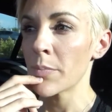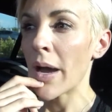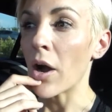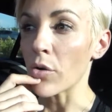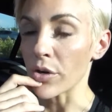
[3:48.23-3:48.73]

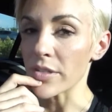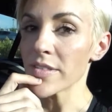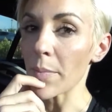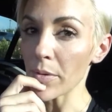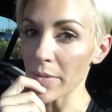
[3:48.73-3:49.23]

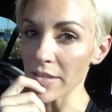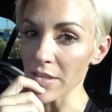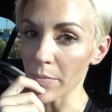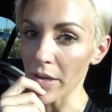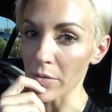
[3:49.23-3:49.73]
powdered supplements
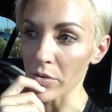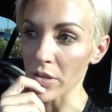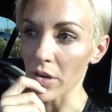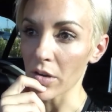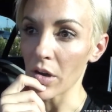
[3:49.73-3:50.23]
on
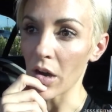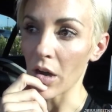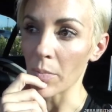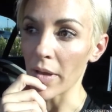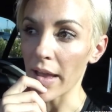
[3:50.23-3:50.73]

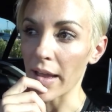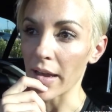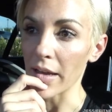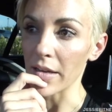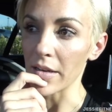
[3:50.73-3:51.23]
bodybuilding.com
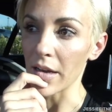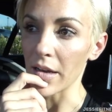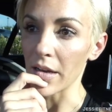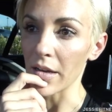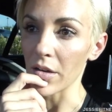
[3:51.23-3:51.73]
and
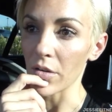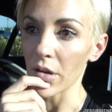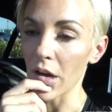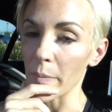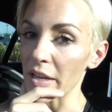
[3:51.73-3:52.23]
uh,
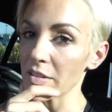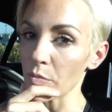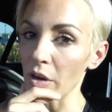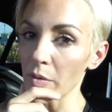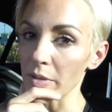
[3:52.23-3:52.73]
I'll make
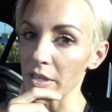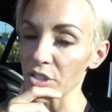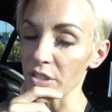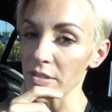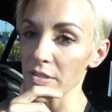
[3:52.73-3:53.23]
some
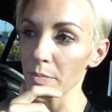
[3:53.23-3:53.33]
recommendations.